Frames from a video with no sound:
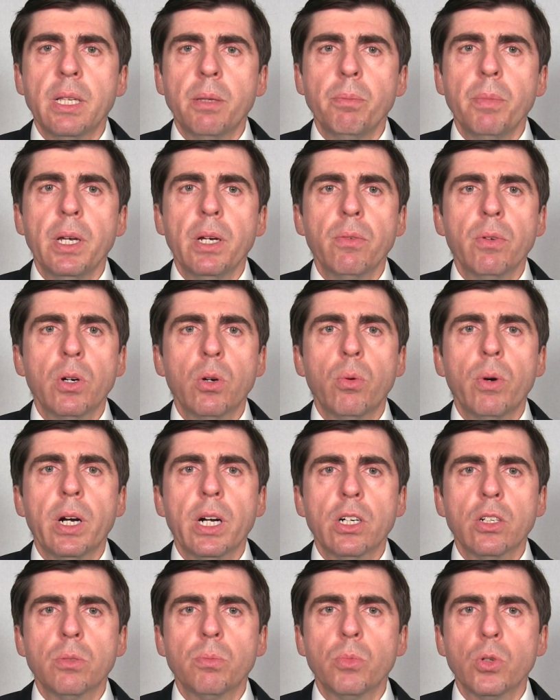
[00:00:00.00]
that may
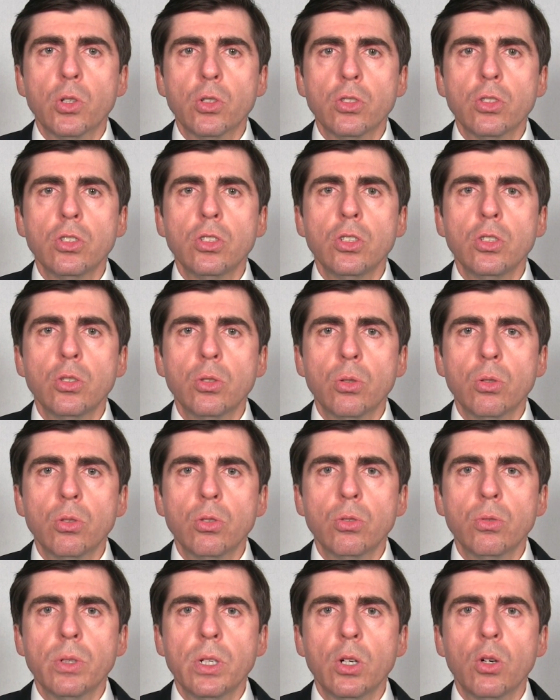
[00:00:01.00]
require emergency
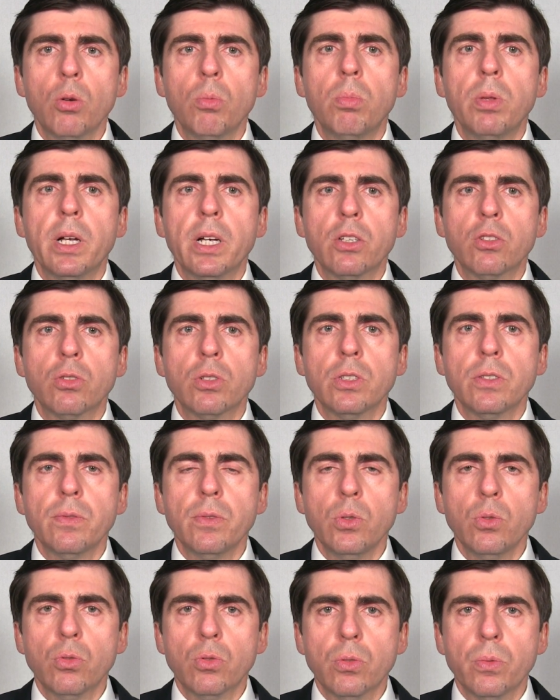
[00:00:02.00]
surgery or blood
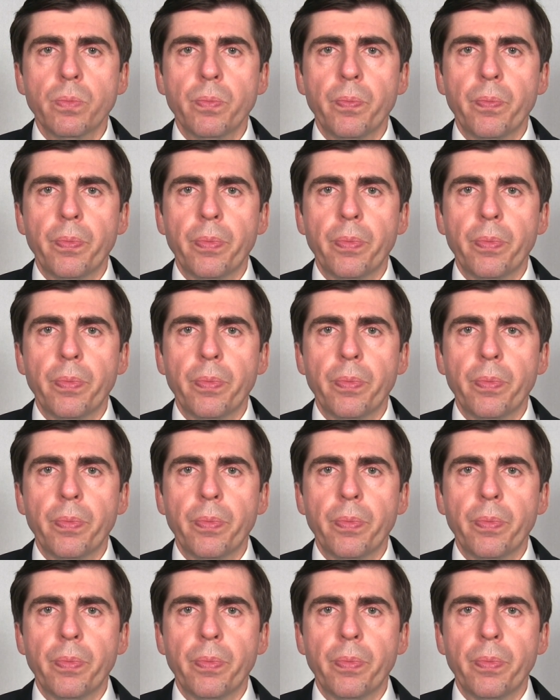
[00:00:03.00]
transfusion.